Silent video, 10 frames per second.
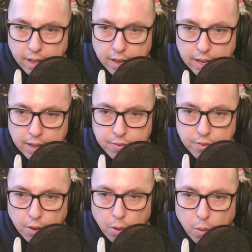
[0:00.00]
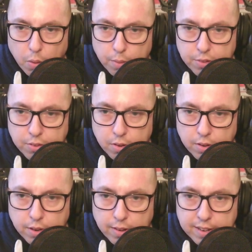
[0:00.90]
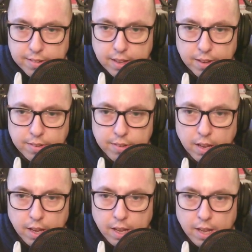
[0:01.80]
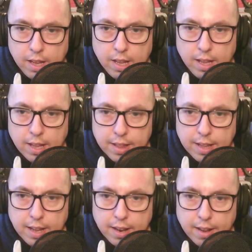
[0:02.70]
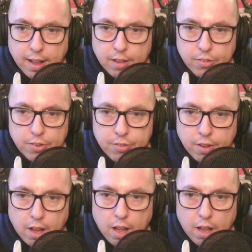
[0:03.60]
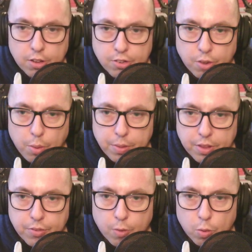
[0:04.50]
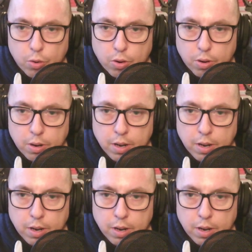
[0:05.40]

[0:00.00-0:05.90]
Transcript: Okay, so I'm just going to erase this, and then I'll just uh, I'll just open this folder.